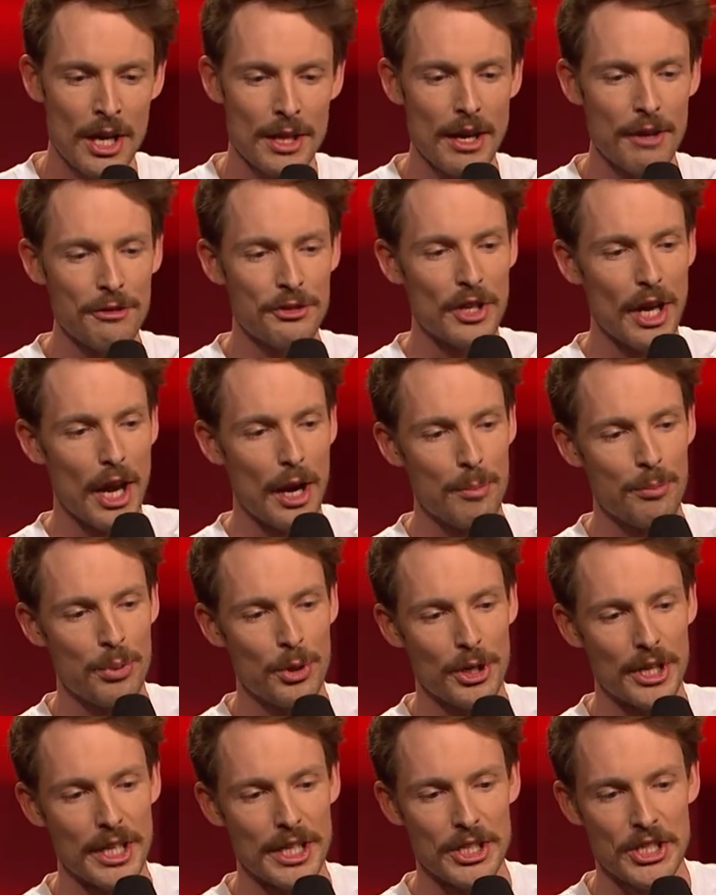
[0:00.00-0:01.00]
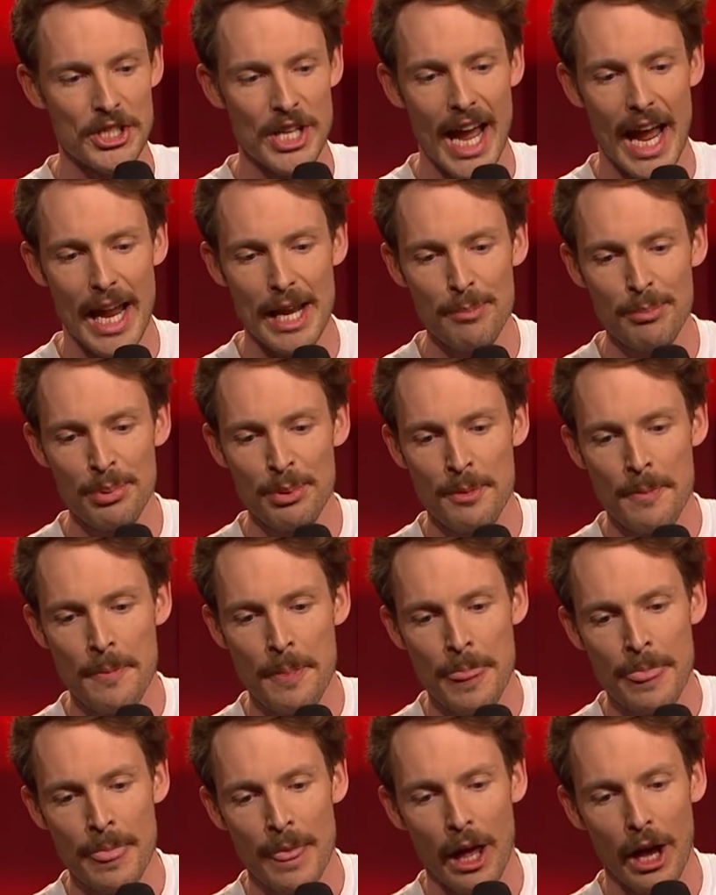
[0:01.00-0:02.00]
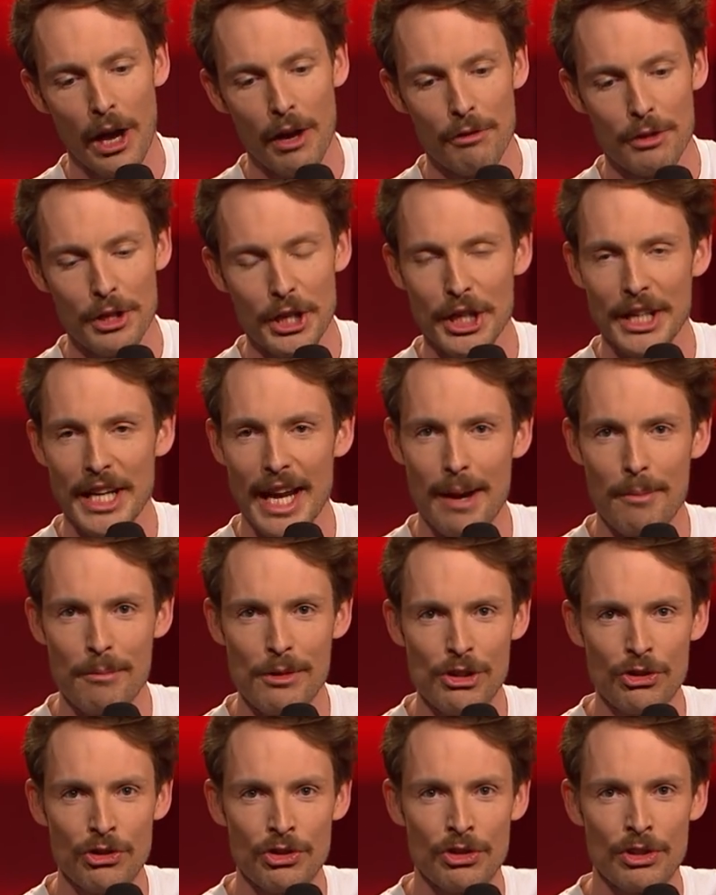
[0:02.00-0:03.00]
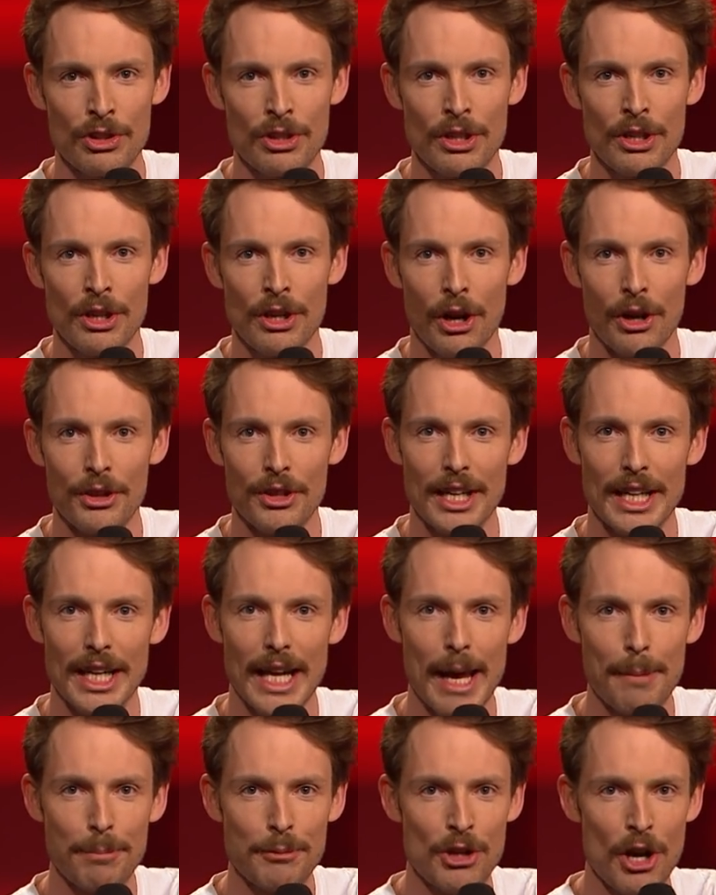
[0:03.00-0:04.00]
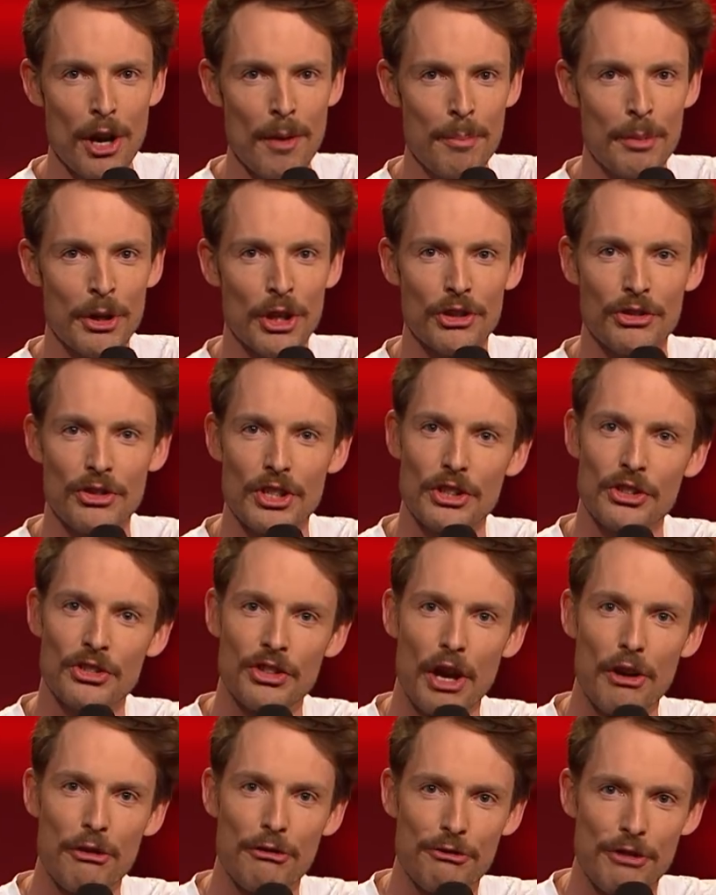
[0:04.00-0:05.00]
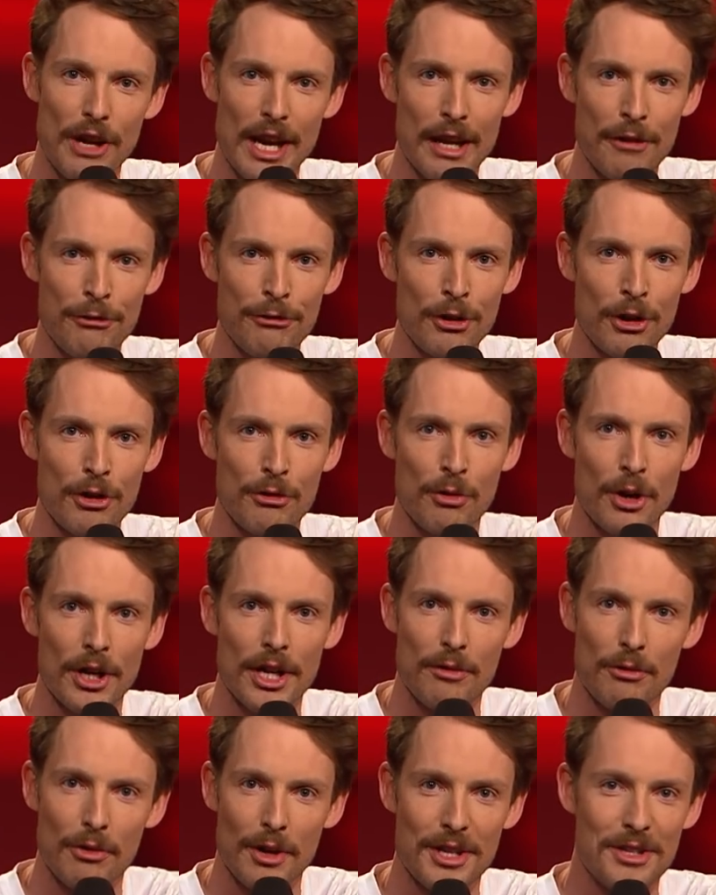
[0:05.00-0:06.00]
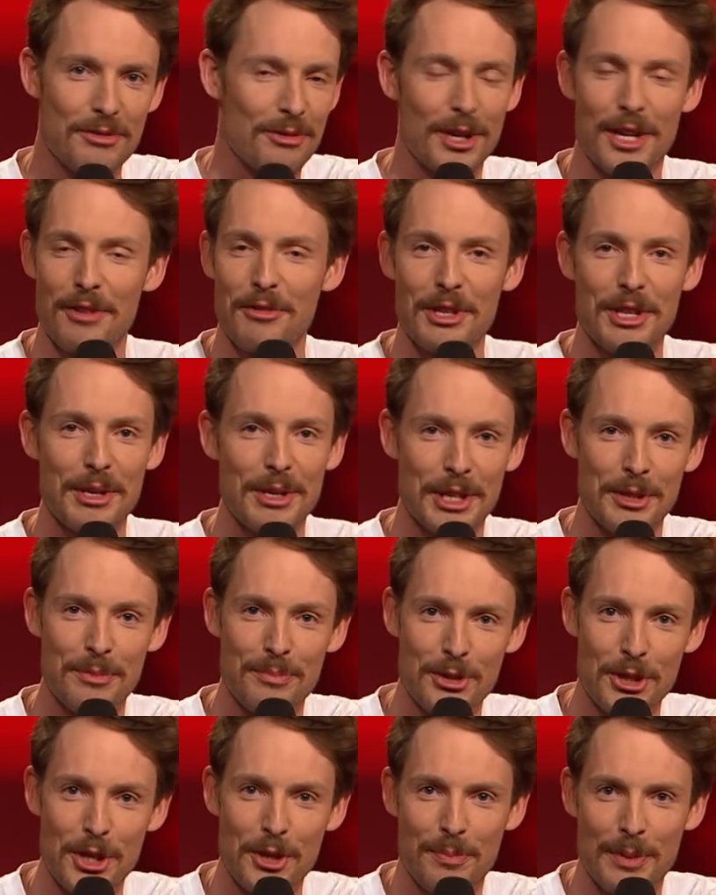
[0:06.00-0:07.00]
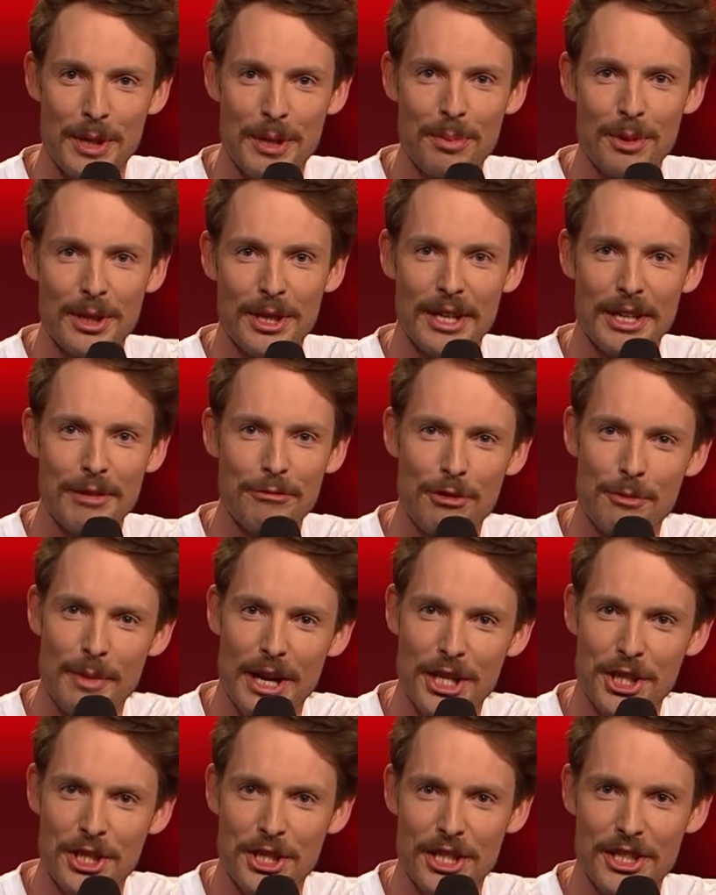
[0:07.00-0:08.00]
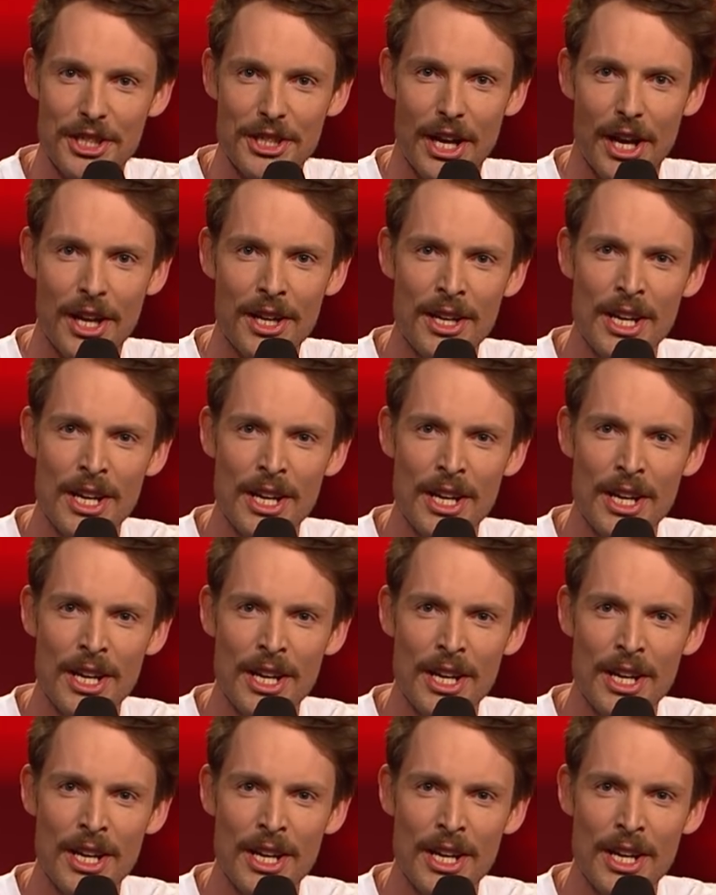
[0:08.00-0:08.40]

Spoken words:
They've started putting tape over their cameras on their laptop because they're so fearful of whatever the computer people, information, you know.